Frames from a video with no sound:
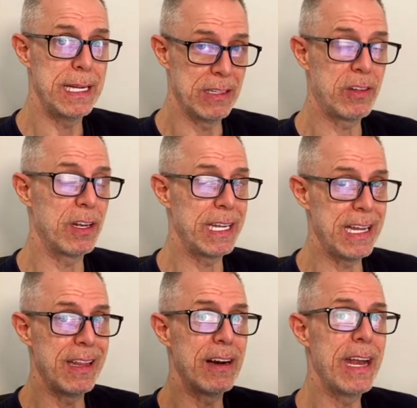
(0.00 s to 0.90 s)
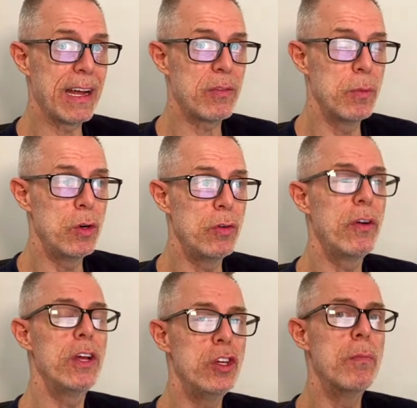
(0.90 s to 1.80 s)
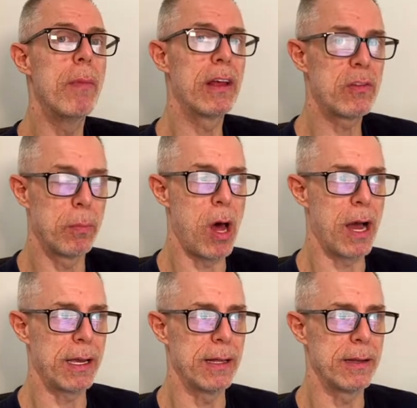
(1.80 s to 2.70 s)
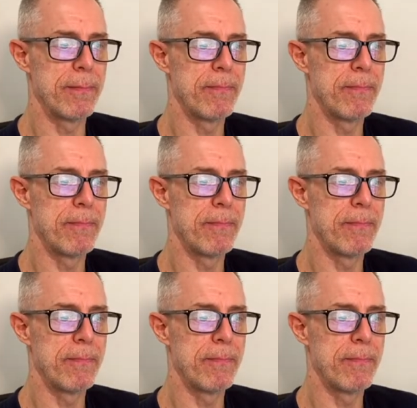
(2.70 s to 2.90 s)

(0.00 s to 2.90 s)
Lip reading: instantly in their next move, you must block it.